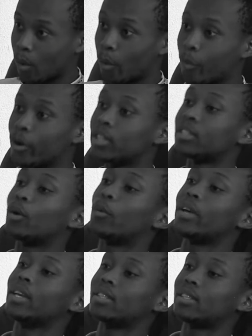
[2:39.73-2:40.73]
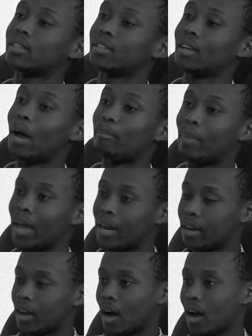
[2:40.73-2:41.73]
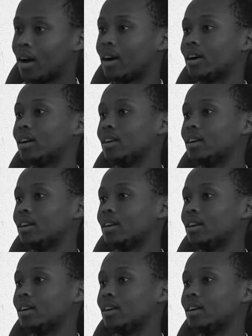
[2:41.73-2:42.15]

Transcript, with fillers: our original ways, are bad, are